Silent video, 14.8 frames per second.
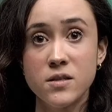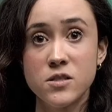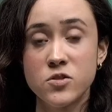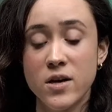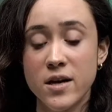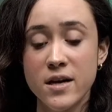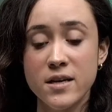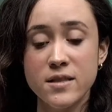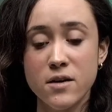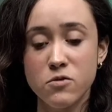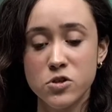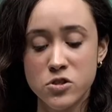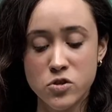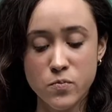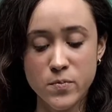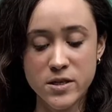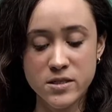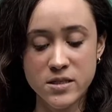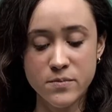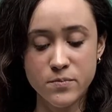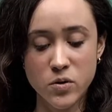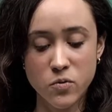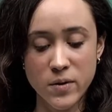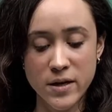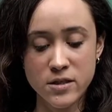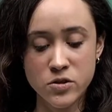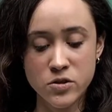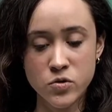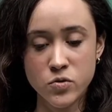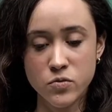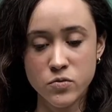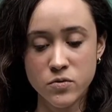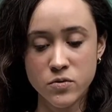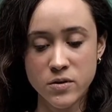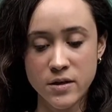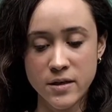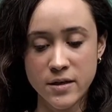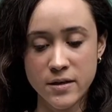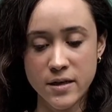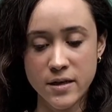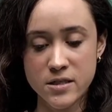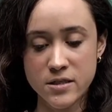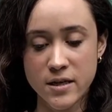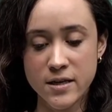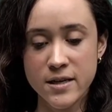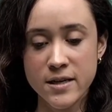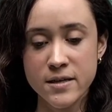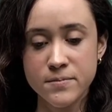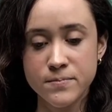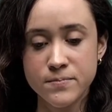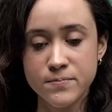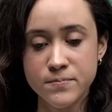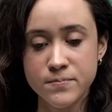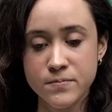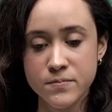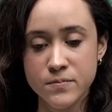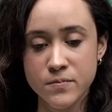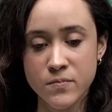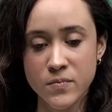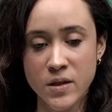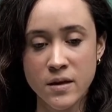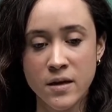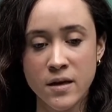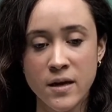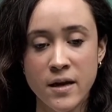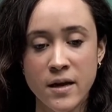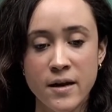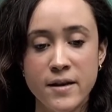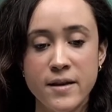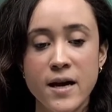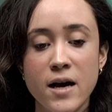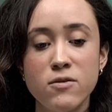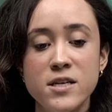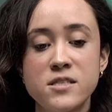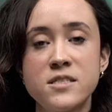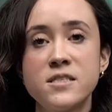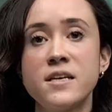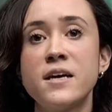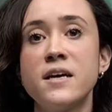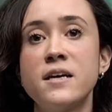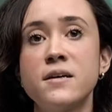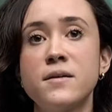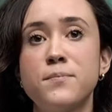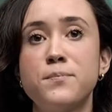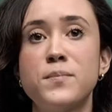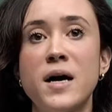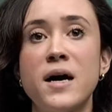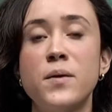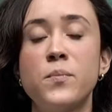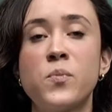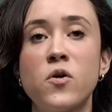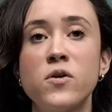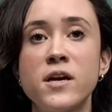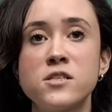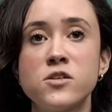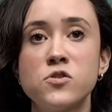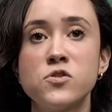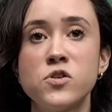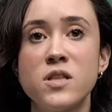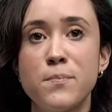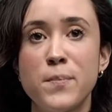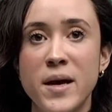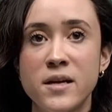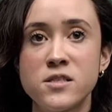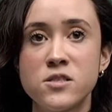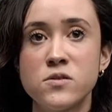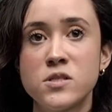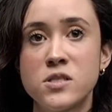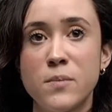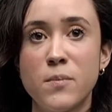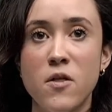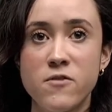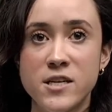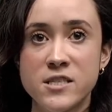So again, that was a super simple way to get started. Now let's say my project also depends on some other